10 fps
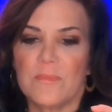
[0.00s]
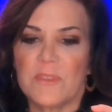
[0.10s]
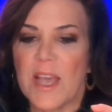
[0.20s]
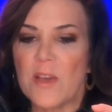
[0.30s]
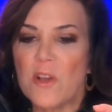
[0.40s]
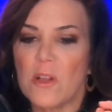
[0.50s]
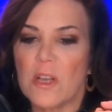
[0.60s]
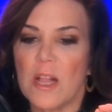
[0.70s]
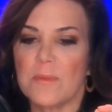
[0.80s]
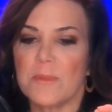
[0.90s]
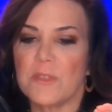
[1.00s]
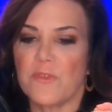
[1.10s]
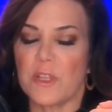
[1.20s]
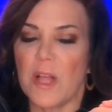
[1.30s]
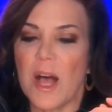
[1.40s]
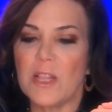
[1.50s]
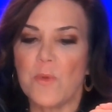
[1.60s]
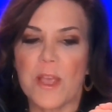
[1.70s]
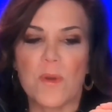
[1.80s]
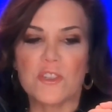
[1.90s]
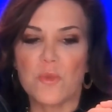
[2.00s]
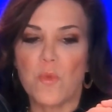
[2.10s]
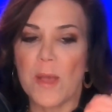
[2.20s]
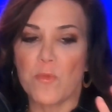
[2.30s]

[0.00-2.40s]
Town Hall columnist Phil Holloway questioned why